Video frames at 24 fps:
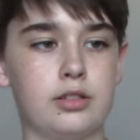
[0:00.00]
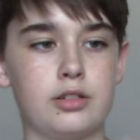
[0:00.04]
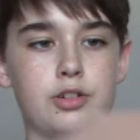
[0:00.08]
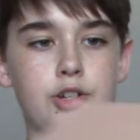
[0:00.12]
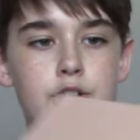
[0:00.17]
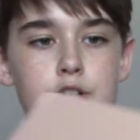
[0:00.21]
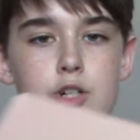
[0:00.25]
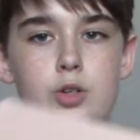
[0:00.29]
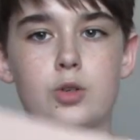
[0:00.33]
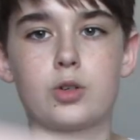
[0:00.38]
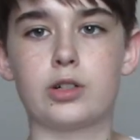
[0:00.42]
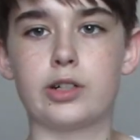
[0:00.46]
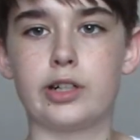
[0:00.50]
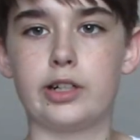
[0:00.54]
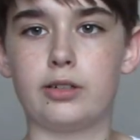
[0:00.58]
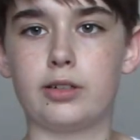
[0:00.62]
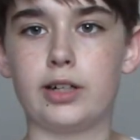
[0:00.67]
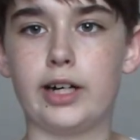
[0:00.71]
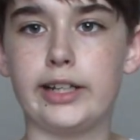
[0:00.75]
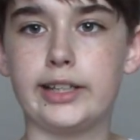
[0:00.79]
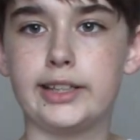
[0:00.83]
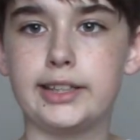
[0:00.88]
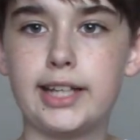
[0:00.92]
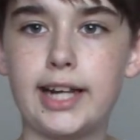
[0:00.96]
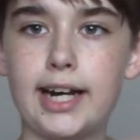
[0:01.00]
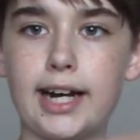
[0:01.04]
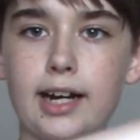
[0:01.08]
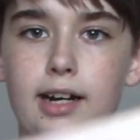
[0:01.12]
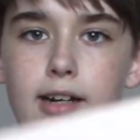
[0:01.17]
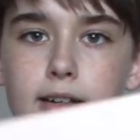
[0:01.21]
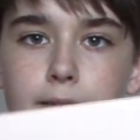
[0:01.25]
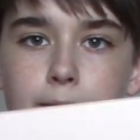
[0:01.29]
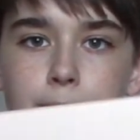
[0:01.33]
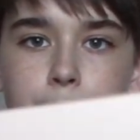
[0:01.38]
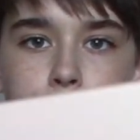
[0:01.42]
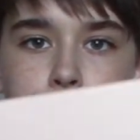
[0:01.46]
Jordan right
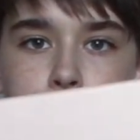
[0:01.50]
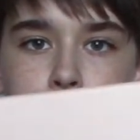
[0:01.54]
there.